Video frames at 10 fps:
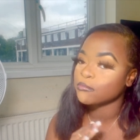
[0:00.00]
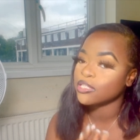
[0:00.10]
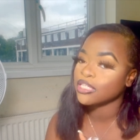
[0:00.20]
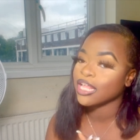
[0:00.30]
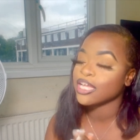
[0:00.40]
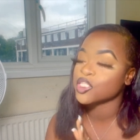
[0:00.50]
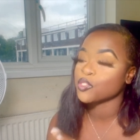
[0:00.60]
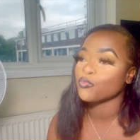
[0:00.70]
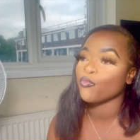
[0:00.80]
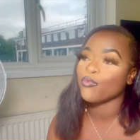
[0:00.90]
meaning I had
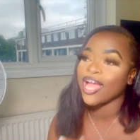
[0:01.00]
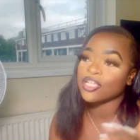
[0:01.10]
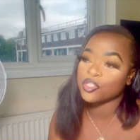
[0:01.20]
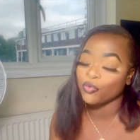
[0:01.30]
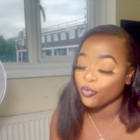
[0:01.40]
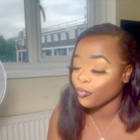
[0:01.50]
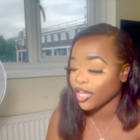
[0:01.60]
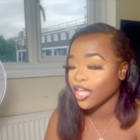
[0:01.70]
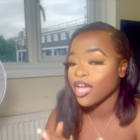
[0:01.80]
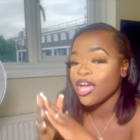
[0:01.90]
to we had to wait